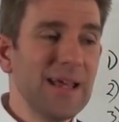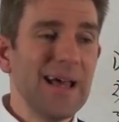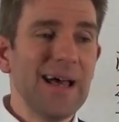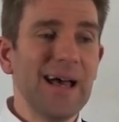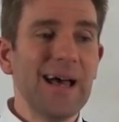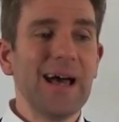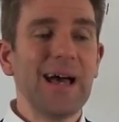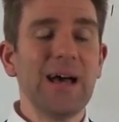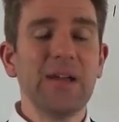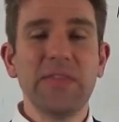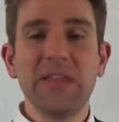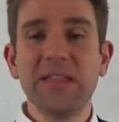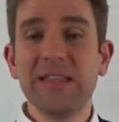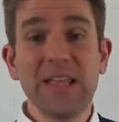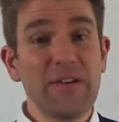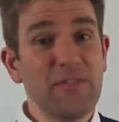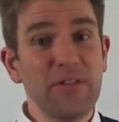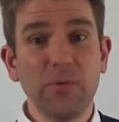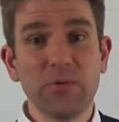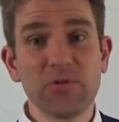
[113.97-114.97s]
Uh, they
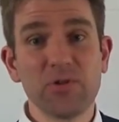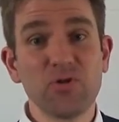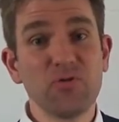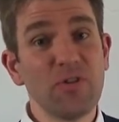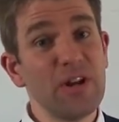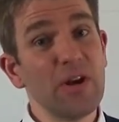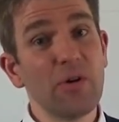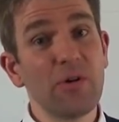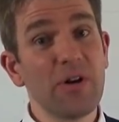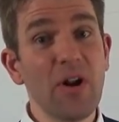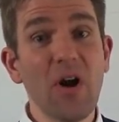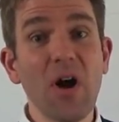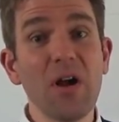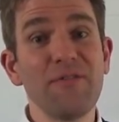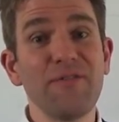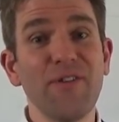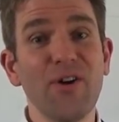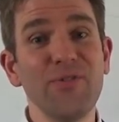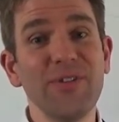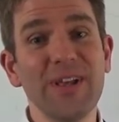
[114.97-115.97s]
definitely wasn't trading on an
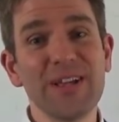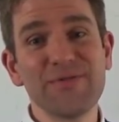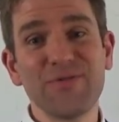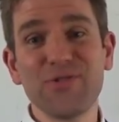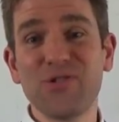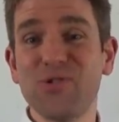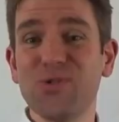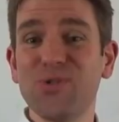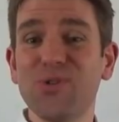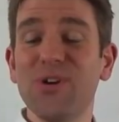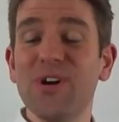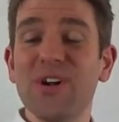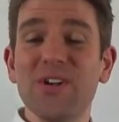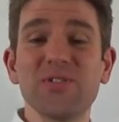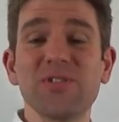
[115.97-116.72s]
iPhone, that's for sure.